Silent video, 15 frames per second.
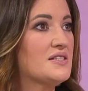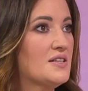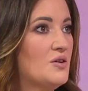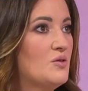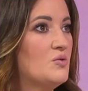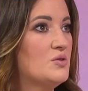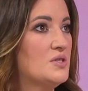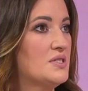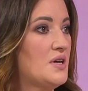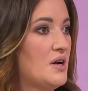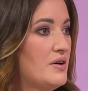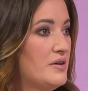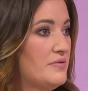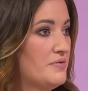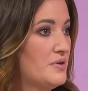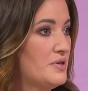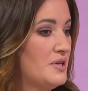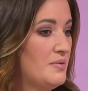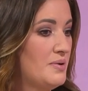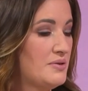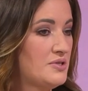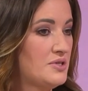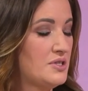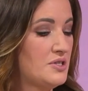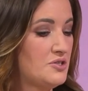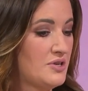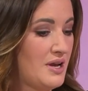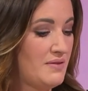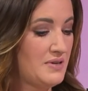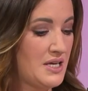so sorry for the amount of the
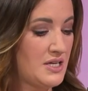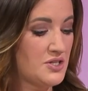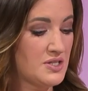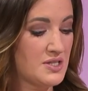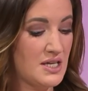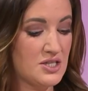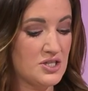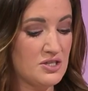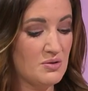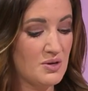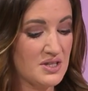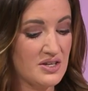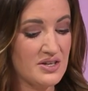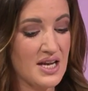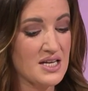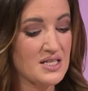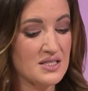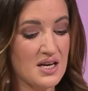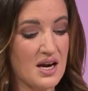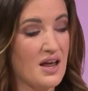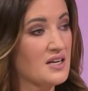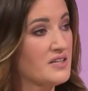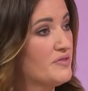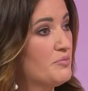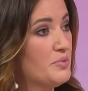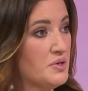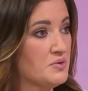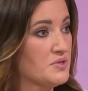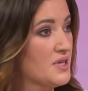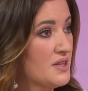travel agents, and you know what, they're getting a lot of
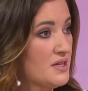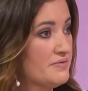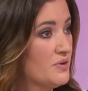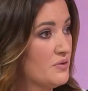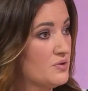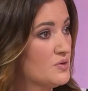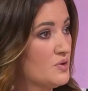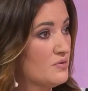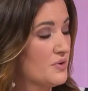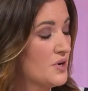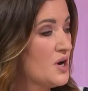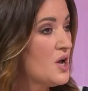abuse on the phones over